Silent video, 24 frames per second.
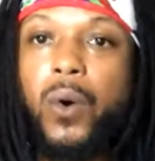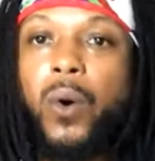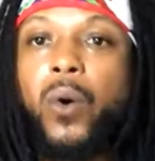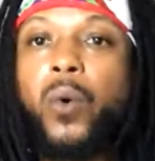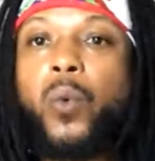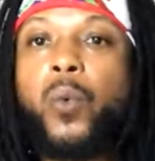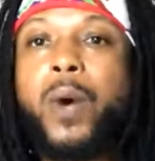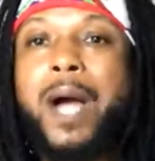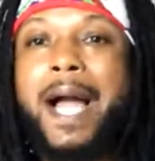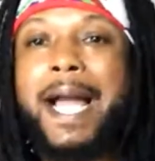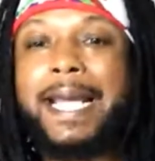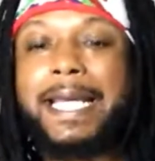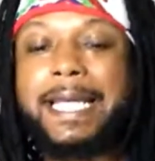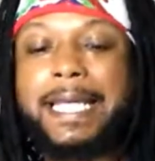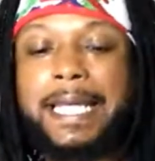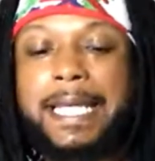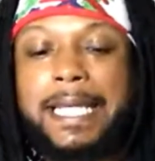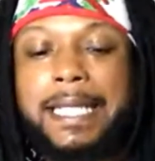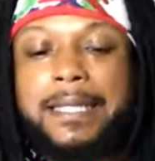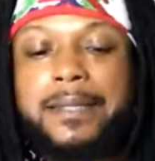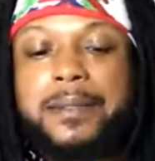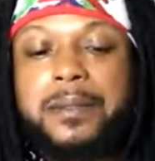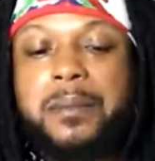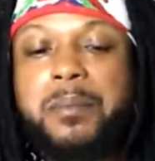or why
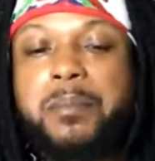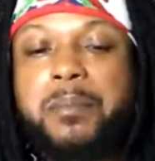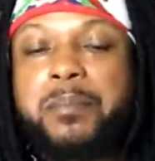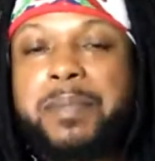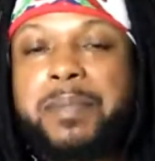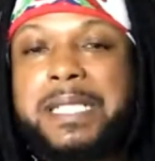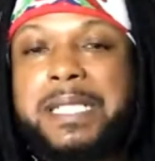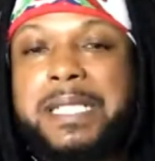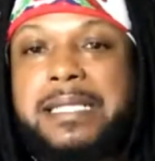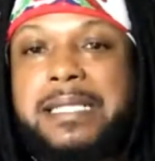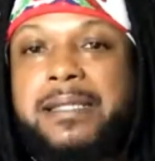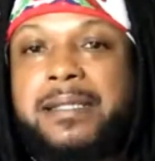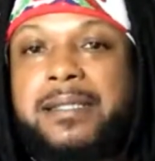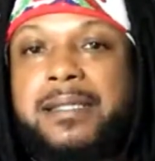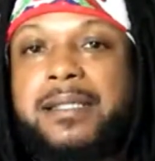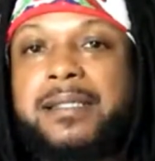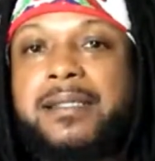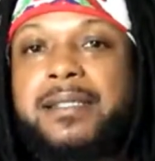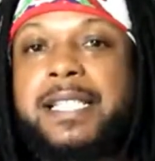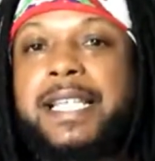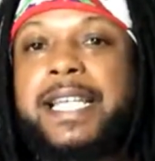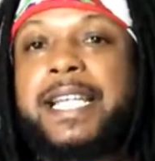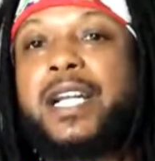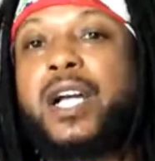kingdom
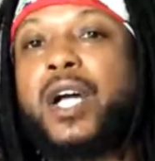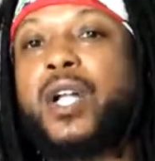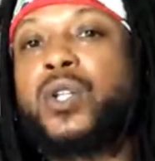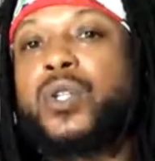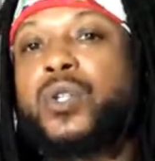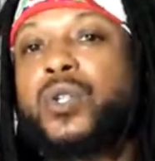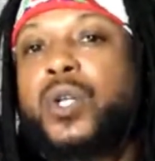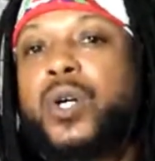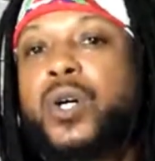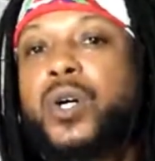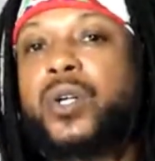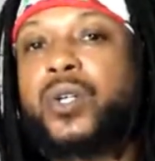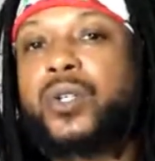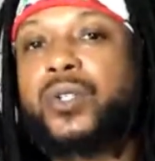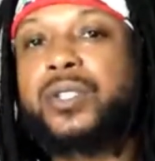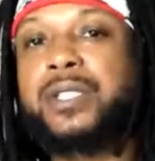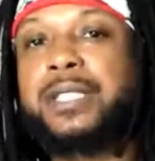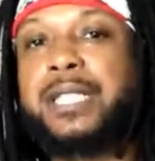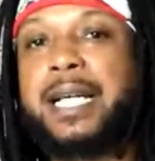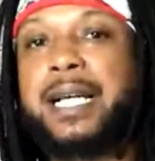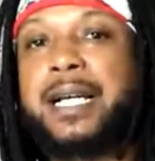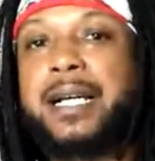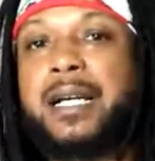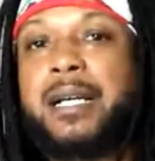businesses take a longer
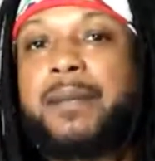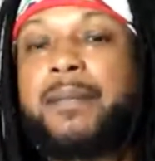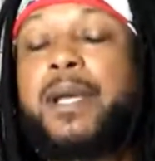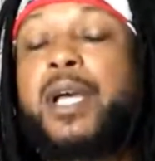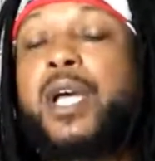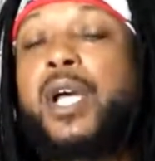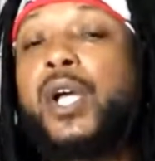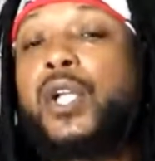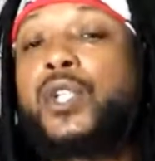time